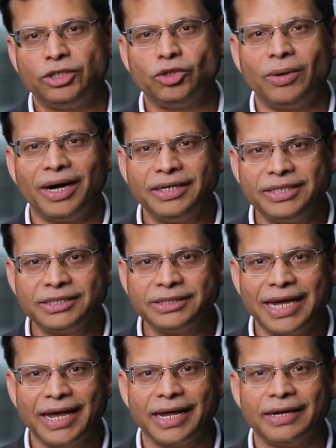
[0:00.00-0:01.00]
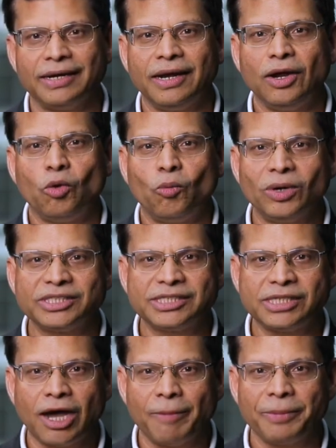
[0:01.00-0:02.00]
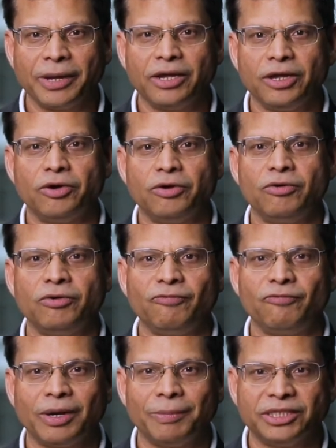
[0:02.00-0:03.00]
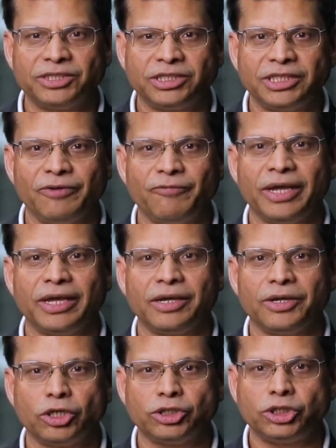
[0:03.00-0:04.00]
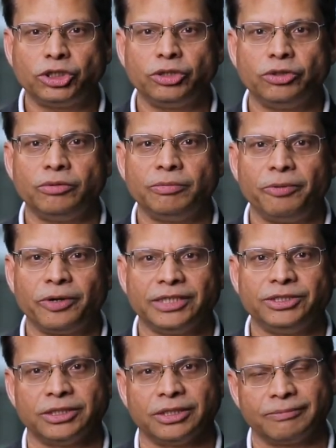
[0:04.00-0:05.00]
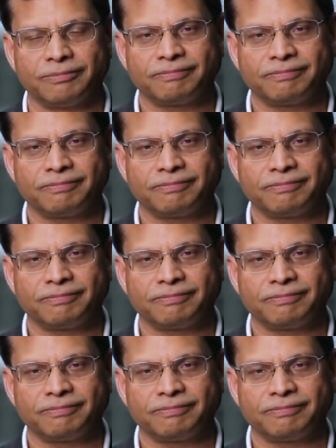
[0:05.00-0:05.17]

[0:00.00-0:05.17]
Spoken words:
to understand what's stopping you from achieving your true potential.